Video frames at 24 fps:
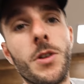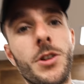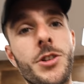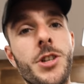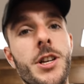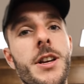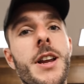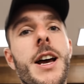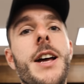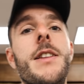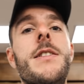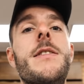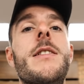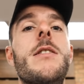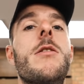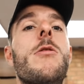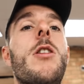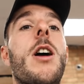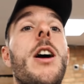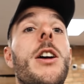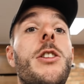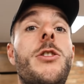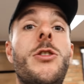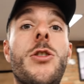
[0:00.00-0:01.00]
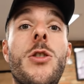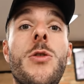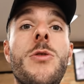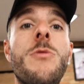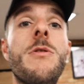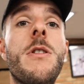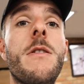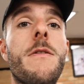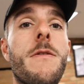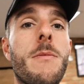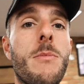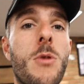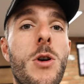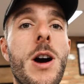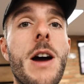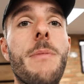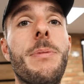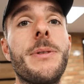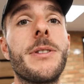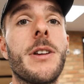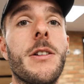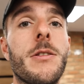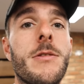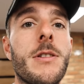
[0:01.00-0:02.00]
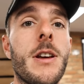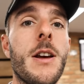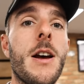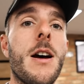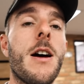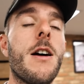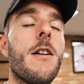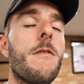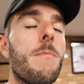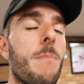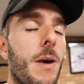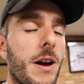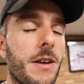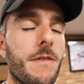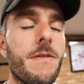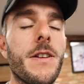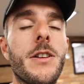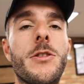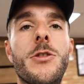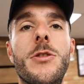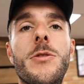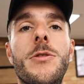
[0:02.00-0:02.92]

watching and see you guys soon for more episodes of Bike Fit